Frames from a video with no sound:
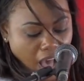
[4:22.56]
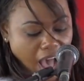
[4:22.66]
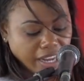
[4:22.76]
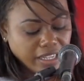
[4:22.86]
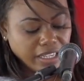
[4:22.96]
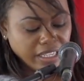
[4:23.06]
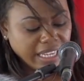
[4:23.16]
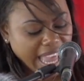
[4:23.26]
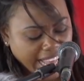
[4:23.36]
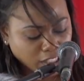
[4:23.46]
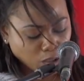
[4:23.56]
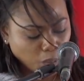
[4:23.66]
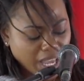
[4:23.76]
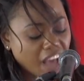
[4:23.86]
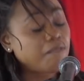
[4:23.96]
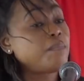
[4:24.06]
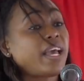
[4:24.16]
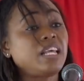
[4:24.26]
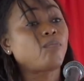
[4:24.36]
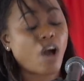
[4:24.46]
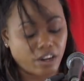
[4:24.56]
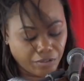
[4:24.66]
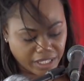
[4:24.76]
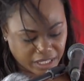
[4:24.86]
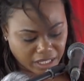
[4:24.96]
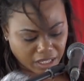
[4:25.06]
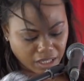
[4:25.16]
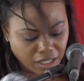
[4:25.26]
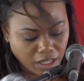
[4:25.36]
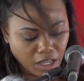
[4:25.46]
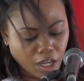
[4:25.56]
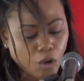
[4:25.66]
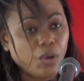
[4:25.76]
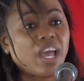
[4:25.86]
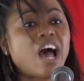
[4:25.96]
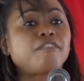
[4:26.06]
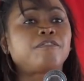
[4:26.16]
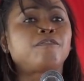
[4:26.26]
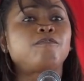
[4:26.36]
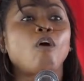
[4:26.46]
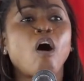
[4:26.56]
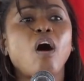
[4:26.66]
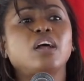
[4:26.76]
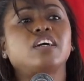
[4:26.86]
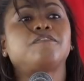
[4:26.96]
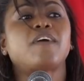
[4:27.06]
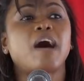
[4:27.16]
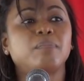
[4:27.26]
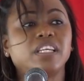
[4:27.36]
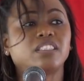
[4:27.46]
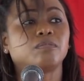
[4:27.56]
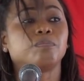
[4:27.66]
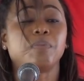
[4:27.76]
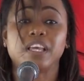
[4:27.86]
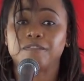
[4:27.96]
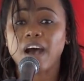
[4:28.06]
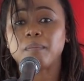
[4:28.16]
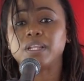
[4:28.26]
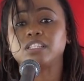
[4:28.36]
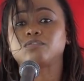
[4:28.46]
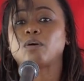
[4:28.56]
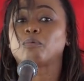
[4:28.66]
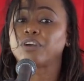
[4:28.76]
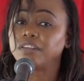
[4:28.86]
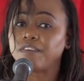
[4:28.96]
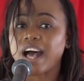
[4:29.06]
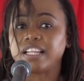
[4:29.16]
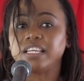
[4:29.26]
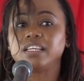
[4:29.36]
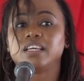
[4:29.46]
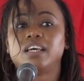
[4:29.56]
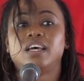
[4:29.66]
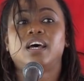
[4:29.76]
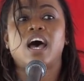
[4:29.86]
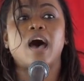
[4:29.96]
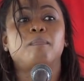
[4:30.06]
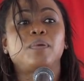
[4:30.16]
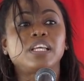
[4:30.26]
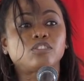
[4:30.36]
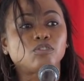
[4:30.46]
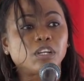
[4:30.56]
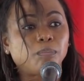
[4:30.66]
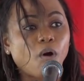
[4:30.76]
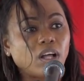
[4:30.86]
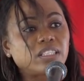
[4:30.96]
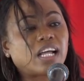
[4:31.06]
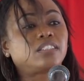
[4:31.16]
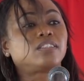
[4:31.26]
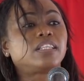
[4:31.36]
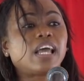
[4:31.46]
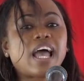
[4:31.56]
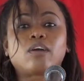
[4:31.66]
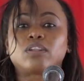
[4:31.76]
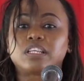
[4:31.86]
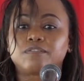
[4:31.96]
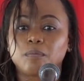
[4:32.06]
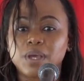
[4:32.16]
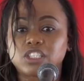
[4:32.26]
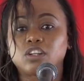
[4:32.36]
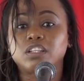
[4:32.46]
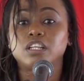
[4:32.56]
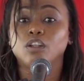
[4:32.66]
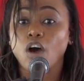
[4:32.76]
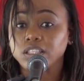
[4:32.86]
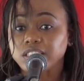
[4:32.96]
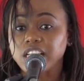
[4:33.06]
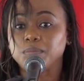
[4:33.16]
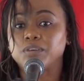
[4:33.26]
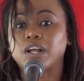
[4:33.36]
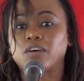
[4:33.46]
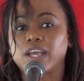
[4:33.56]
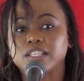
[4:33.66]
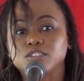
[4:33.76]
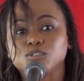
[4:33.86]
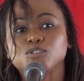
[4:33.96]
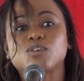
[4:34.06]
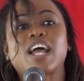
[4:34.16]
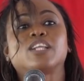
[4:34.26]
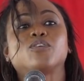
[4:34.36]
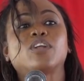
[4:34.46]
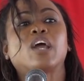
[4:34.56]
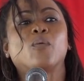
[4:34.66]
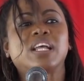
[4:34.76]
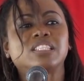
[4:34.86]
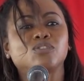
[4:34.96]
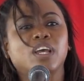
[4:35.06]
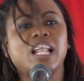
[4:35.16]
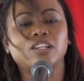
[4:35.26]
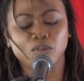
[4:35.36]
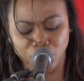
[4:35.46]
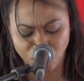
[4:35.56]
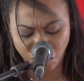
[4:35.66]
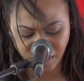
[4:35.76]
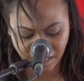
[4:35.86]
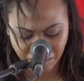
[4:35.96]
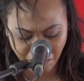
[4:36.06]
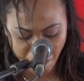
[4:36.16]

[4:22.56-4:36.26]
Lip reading: And yes, we have many more at risk. We have 4 other families, big families from Green Valley. I'm pleased to report that today I got information on the lots they'll be relocated to, so I know they're waiting to hear that good news.